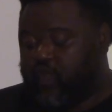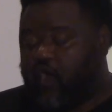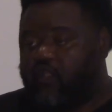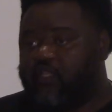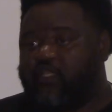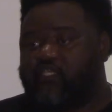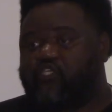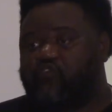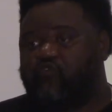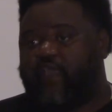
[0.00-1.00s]
all of
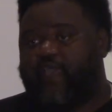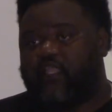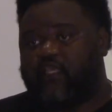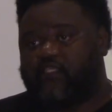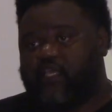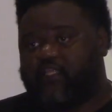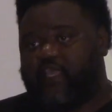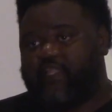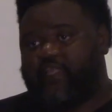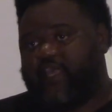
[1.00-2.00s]
these student athletes, I think